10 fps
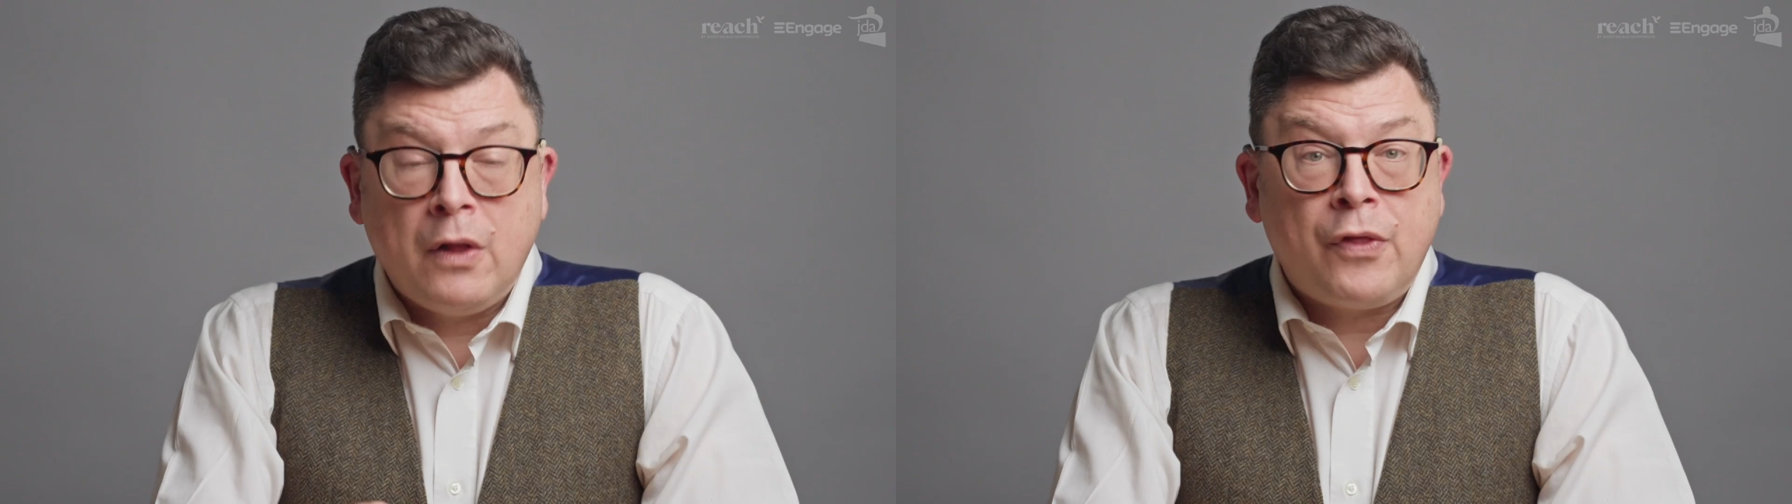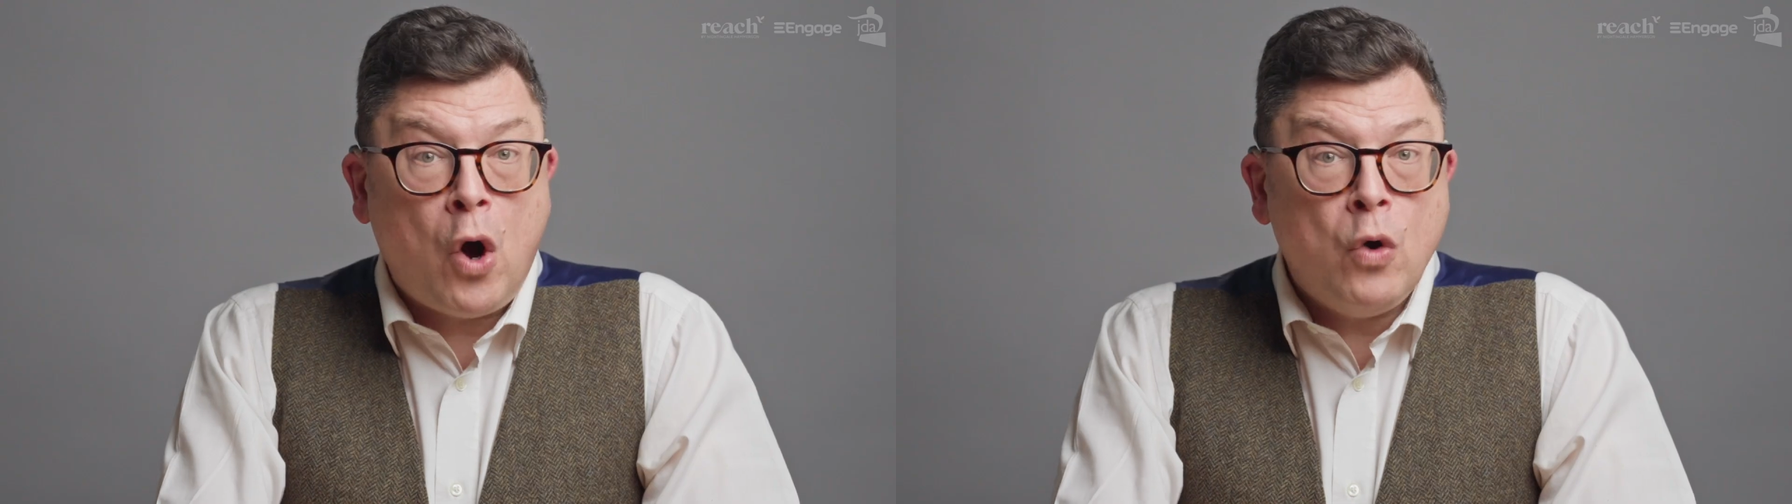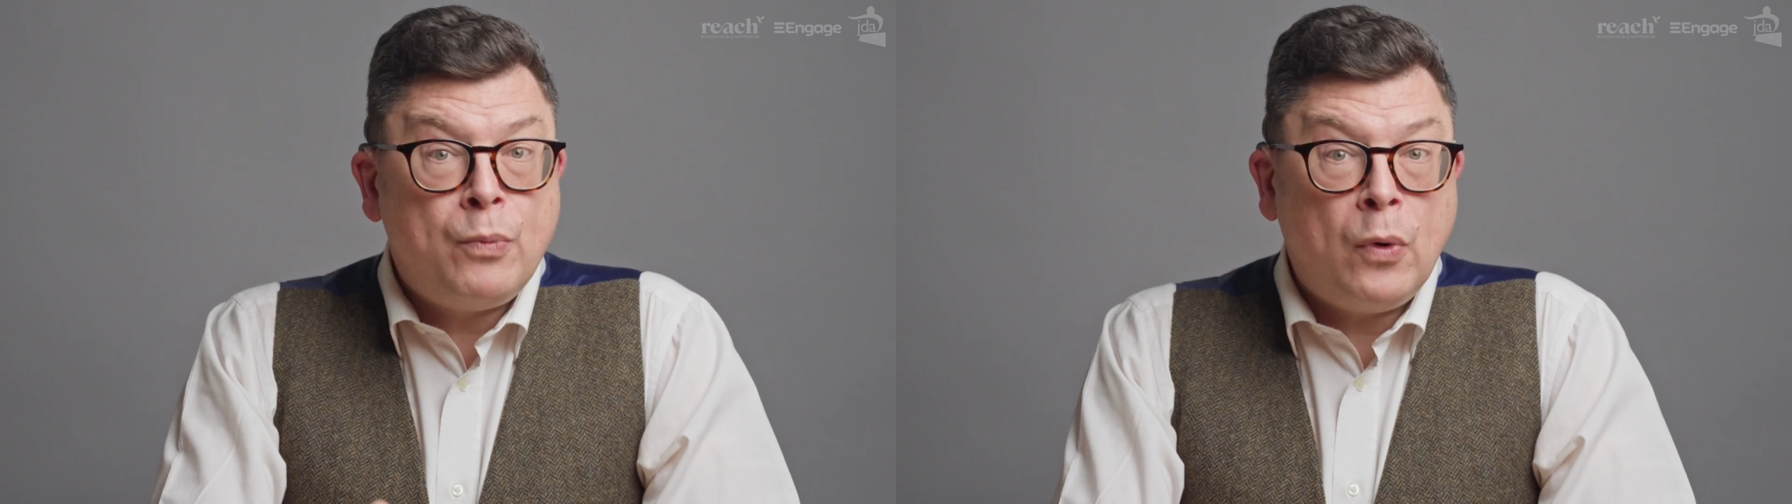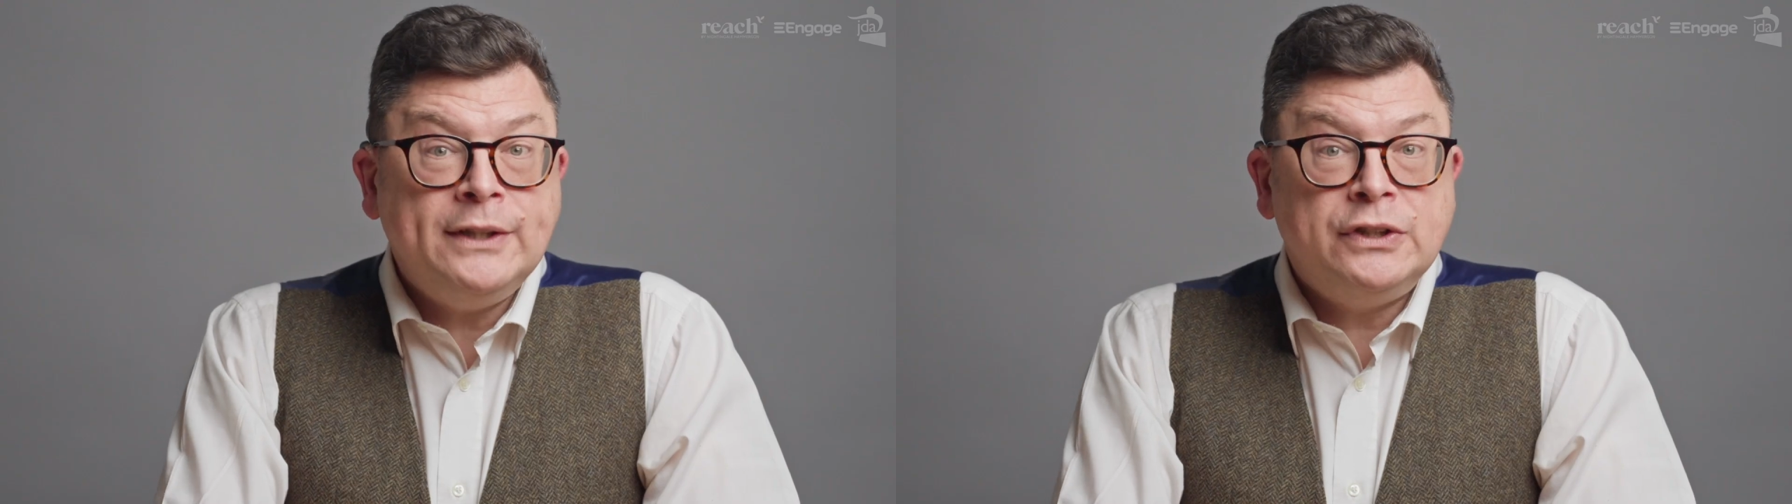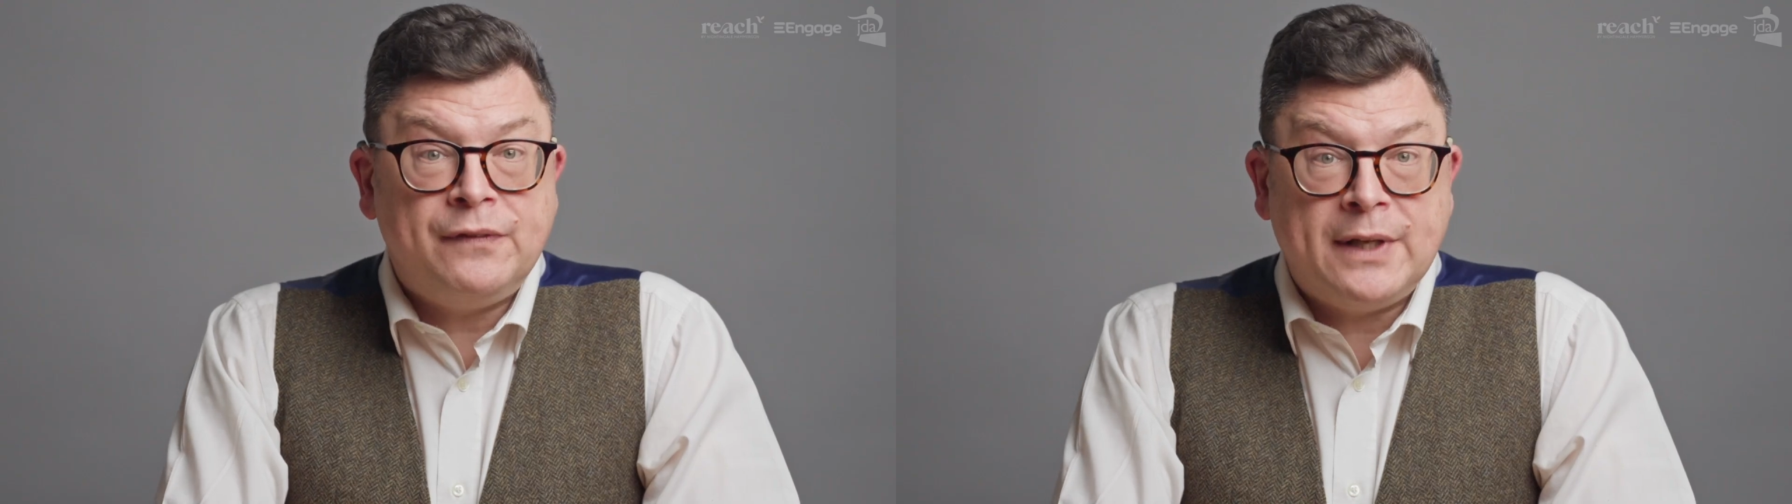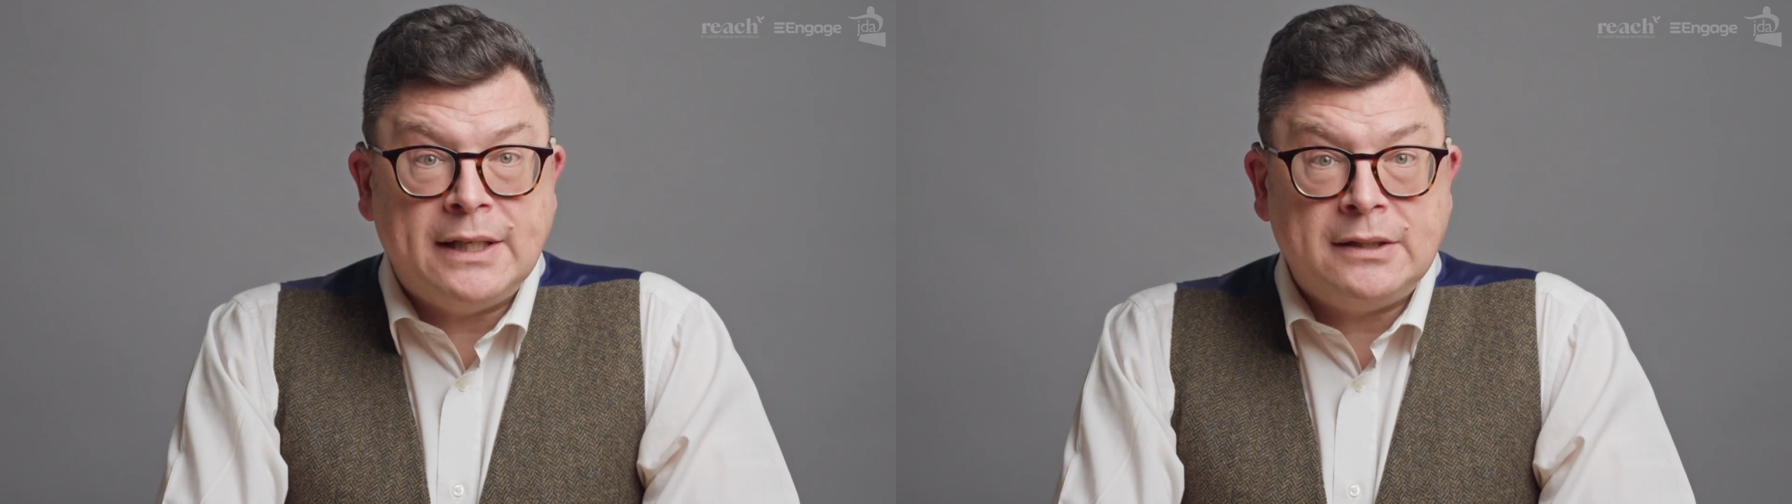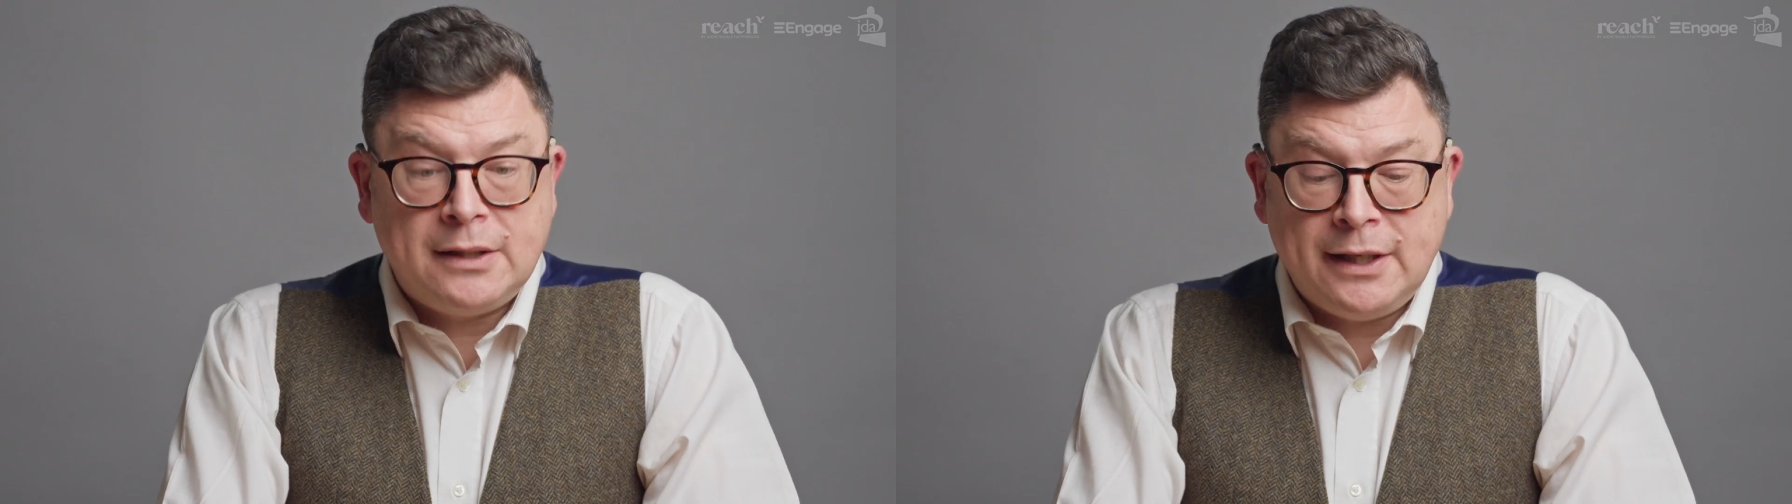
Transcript: The whole point of this